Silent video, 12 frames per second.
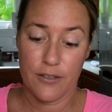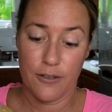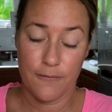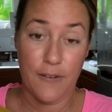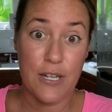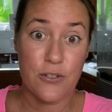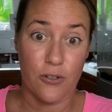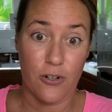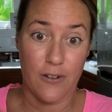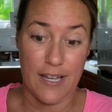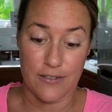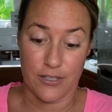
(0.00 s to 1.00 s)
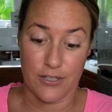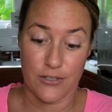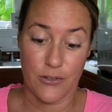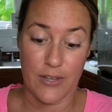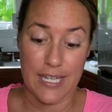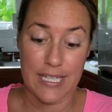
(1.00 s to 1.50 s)
facial cleanser, so
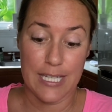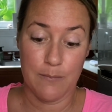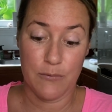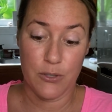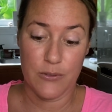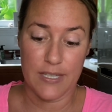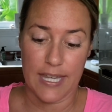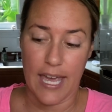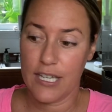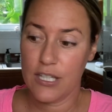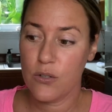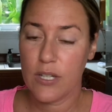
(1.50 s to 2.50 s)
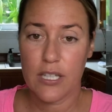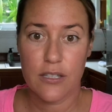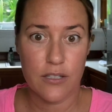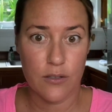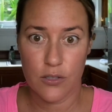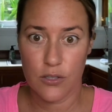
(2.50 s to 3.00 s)
they keep using that. And you
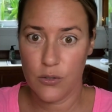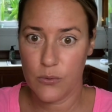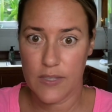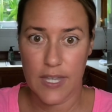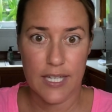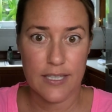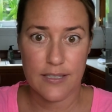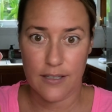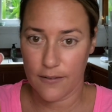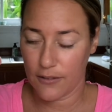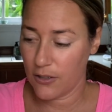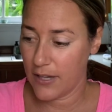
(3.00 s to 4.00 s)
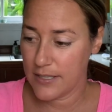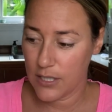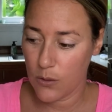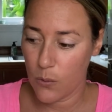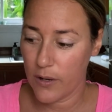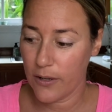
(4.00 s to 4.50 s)
can use this, a
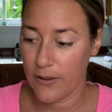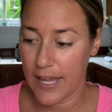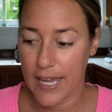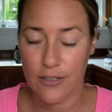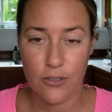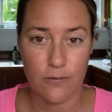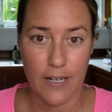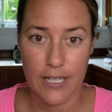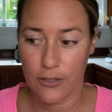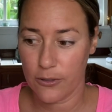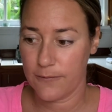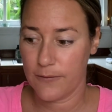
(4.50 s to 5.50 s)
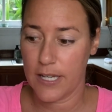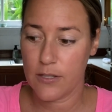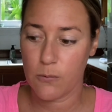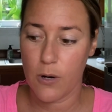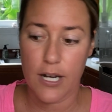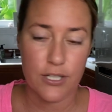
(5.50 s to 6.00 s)
cleansing oil and a regular face
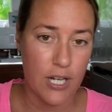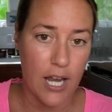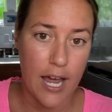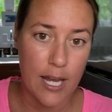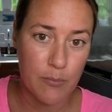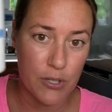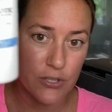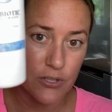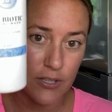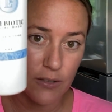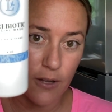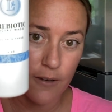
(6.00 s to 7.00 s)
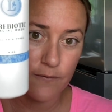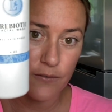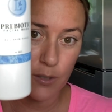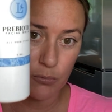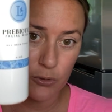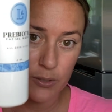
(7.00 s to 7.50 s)
wash. I personally love
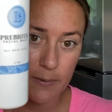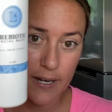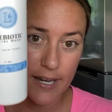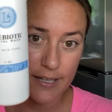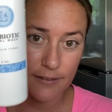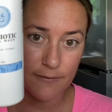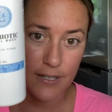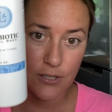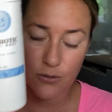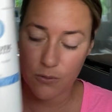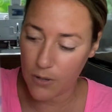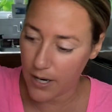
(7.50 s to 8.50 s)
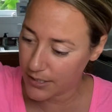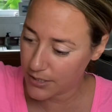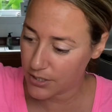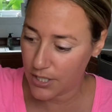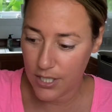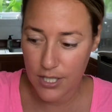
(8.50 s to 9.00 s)
the prebiotic facial
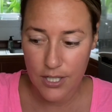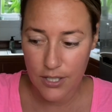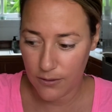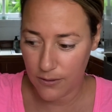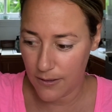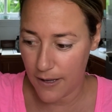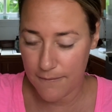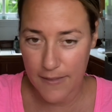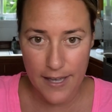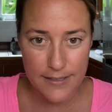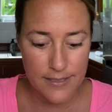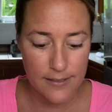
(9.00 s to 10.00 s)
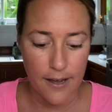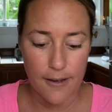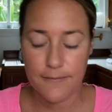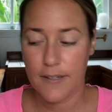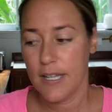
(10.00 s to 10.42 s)
wash, love that stuff.